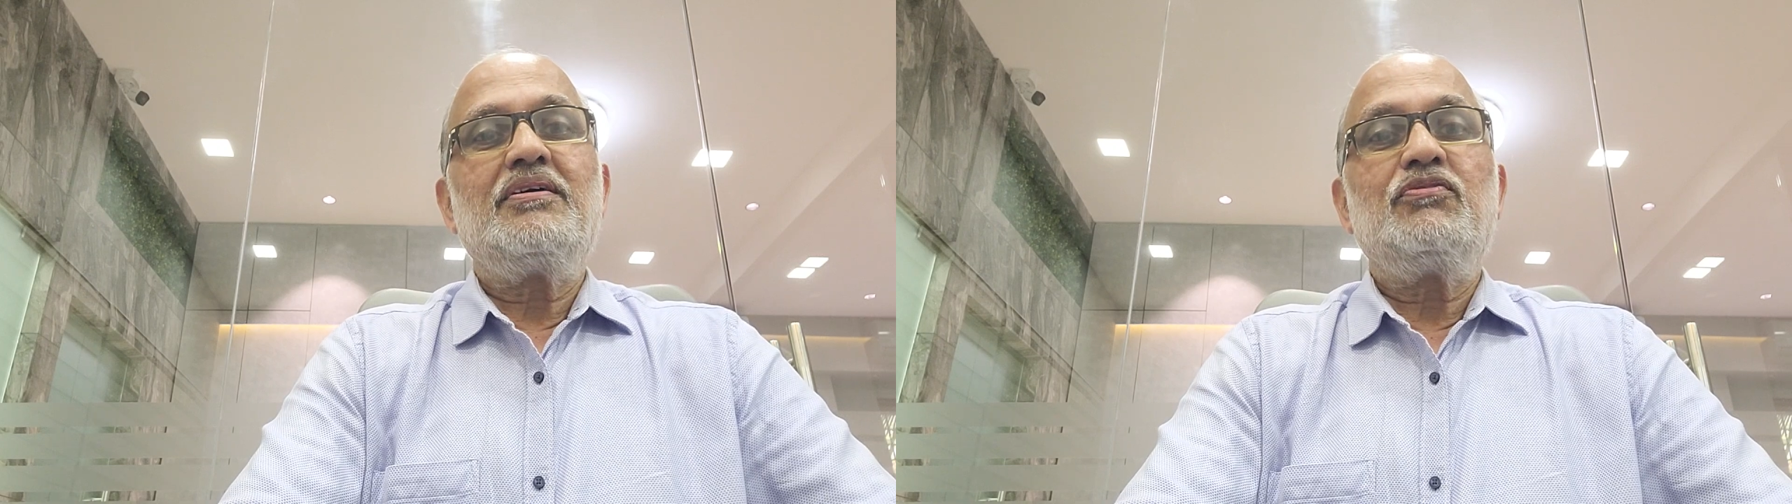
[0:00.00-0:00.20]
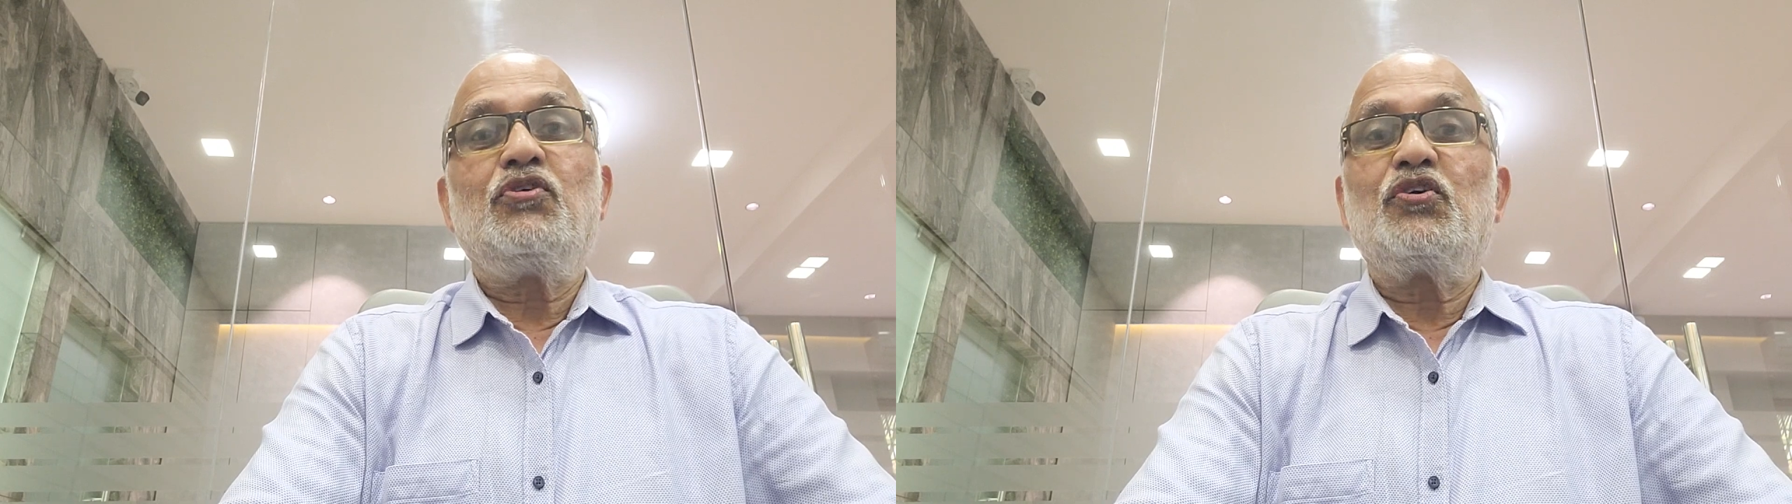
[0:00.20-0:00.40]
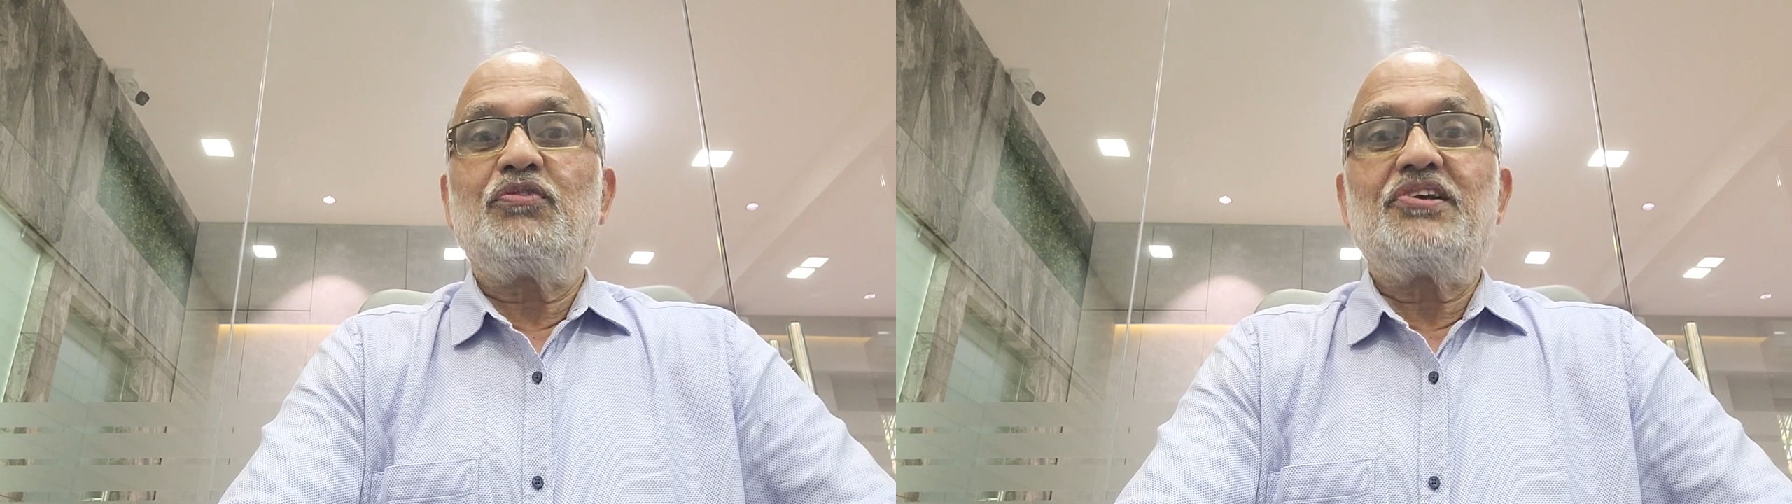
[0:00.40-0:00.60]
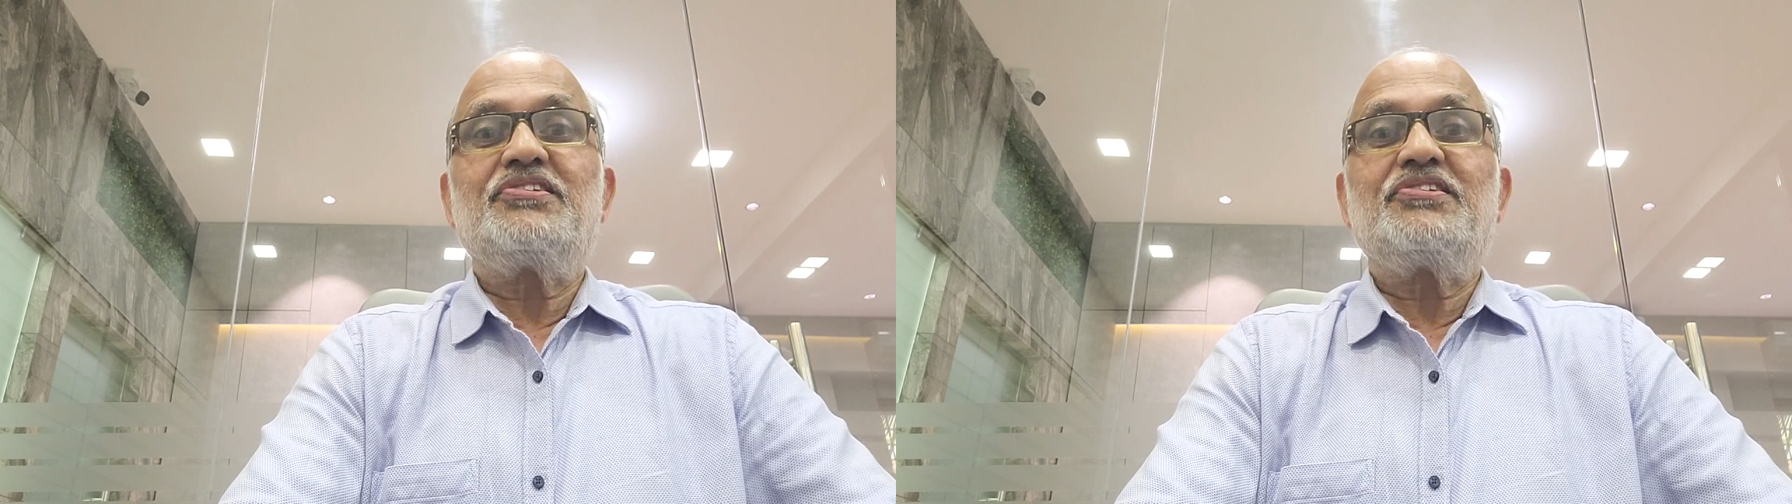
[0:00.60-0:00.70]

forward